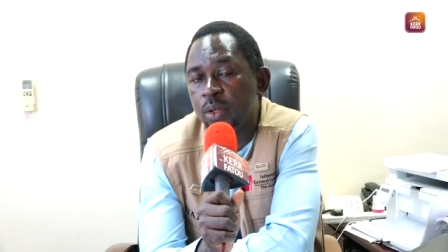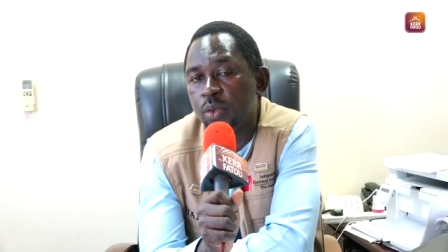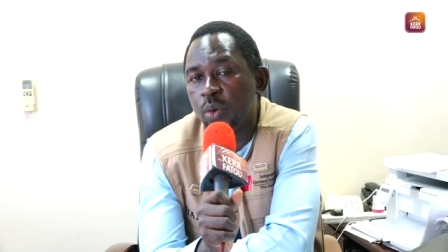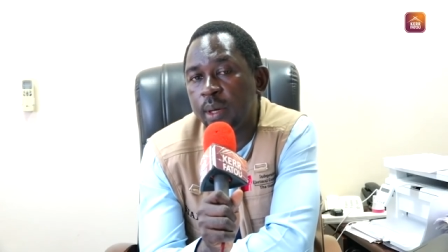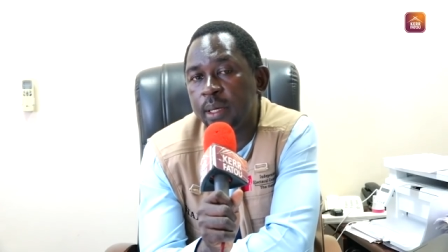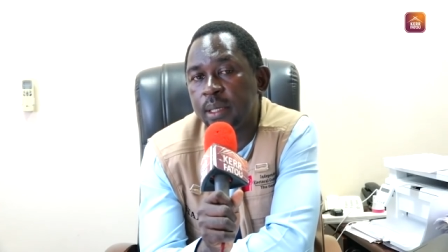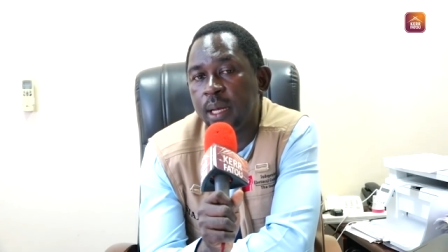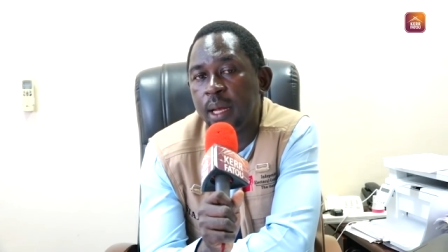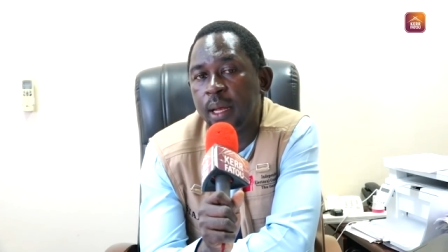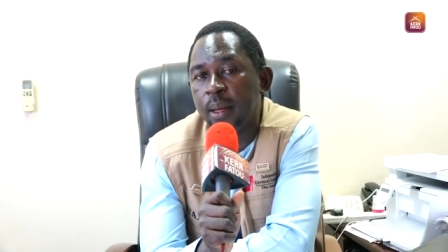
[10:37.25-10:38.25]
so
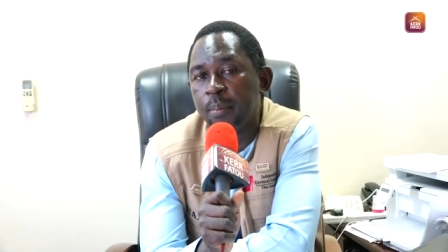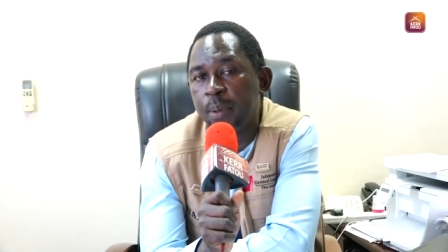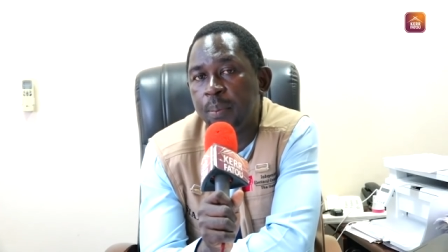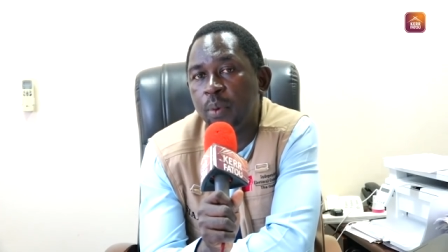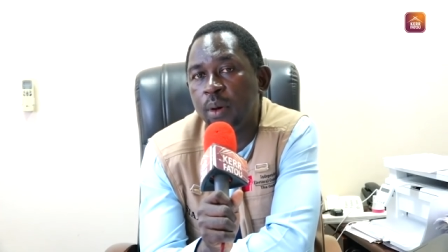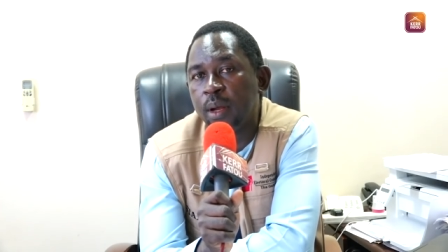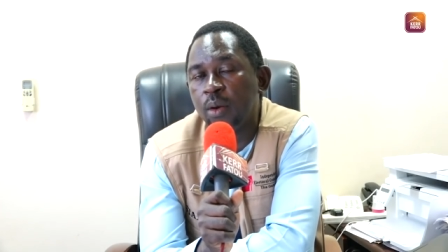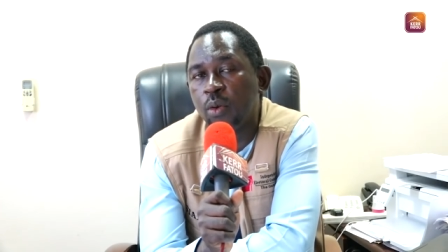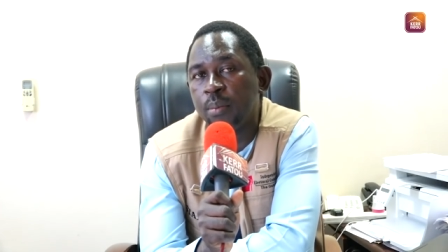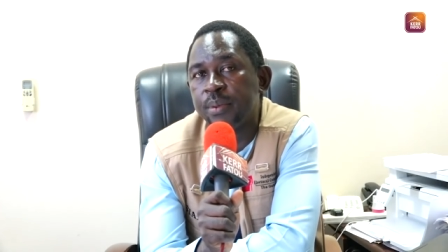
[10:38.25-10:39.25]
that people
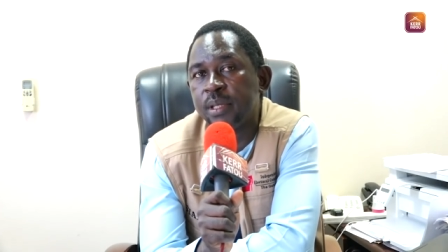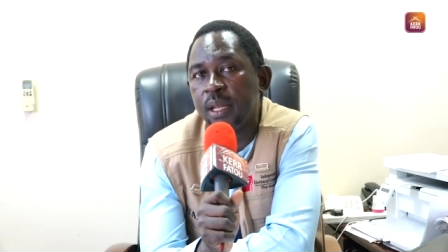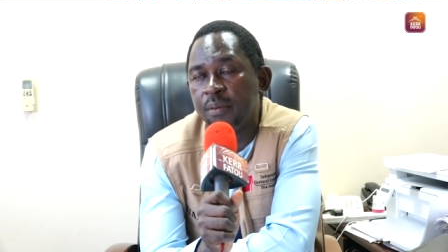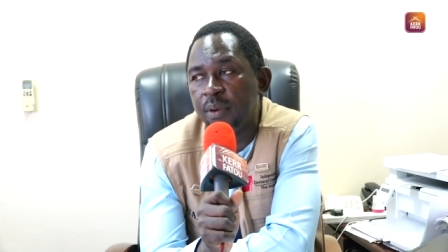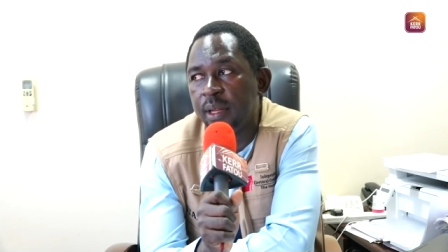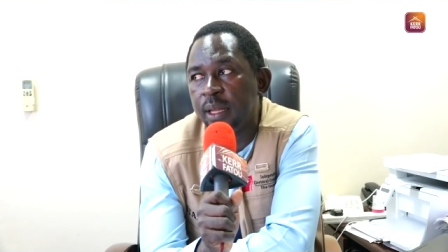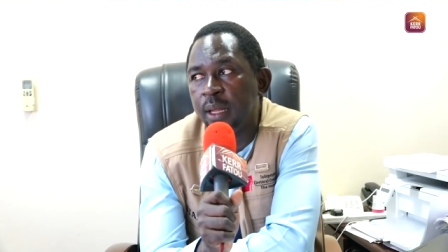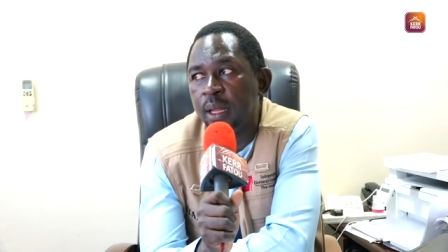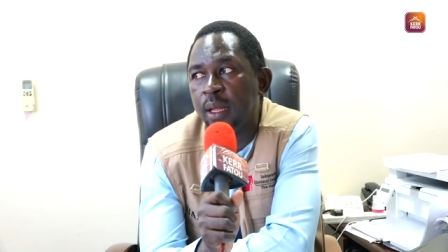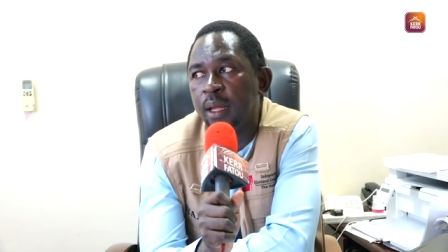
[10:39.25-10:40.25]
can come safely
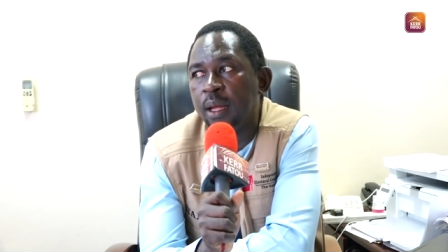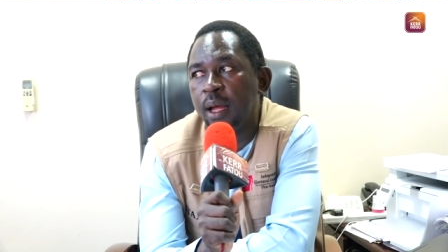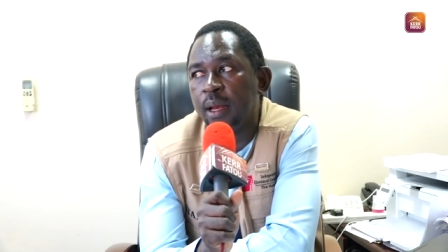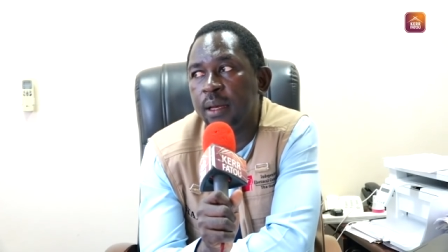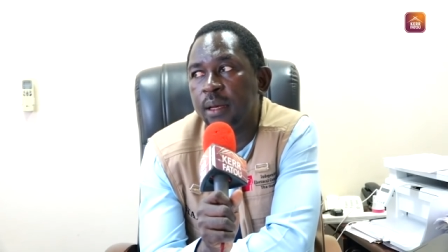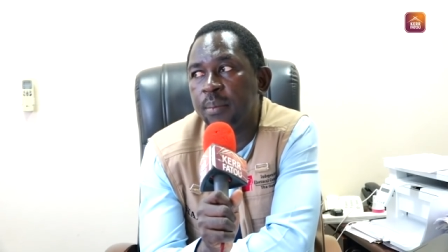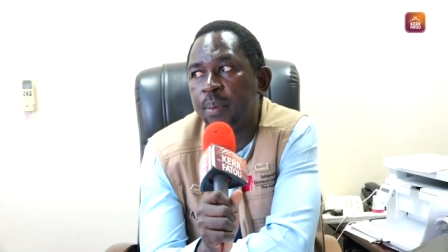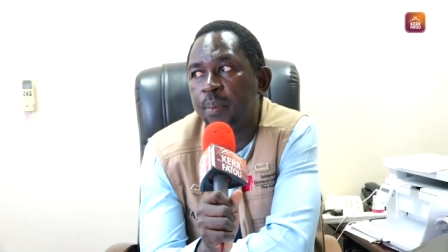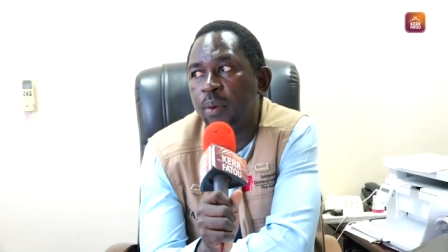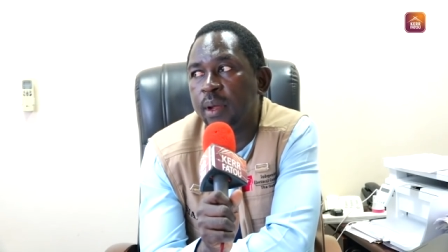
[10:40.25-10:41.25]
and
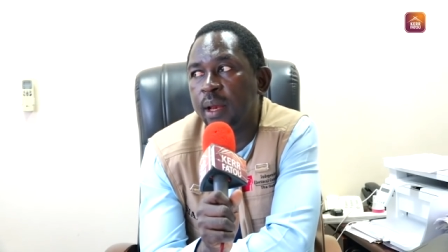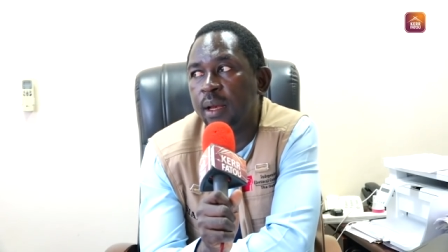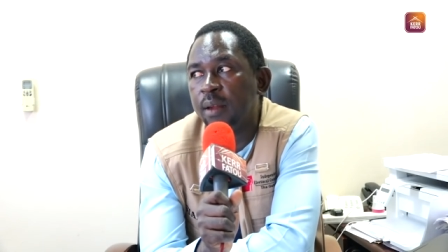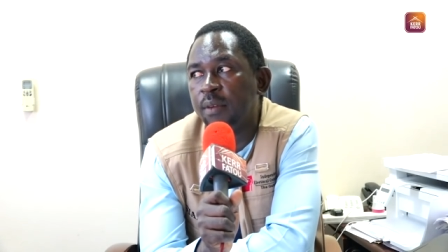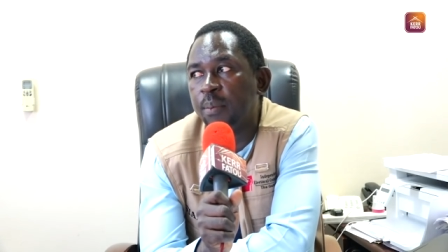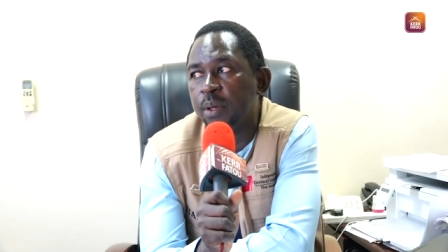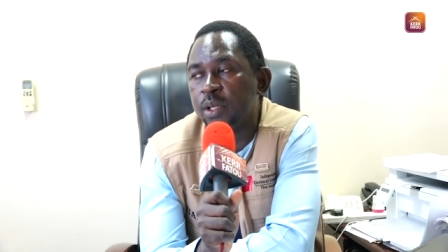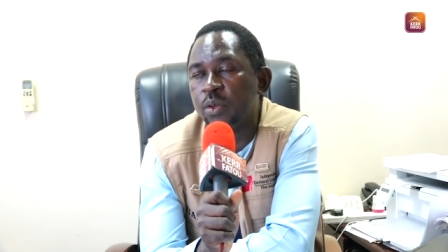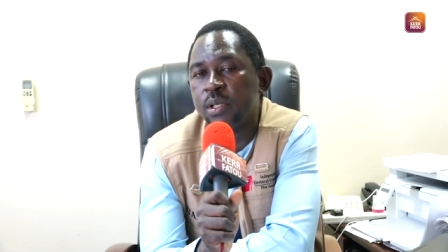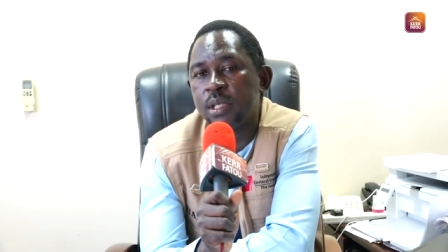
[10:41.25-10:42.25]
people can leave the police
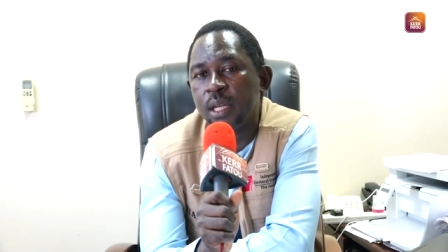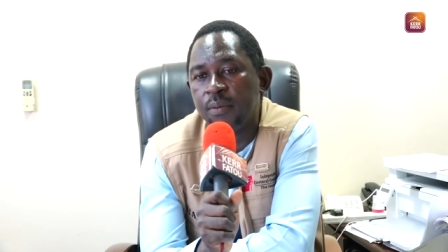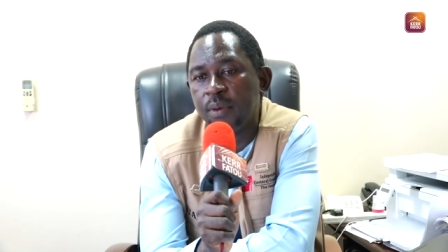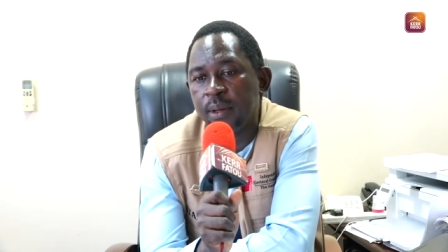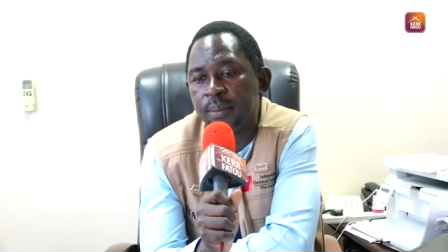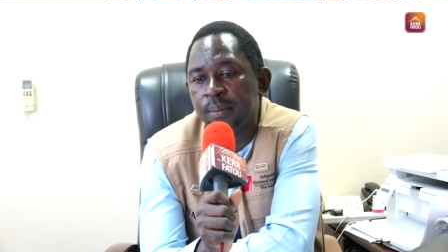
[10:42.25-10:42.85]
station safely.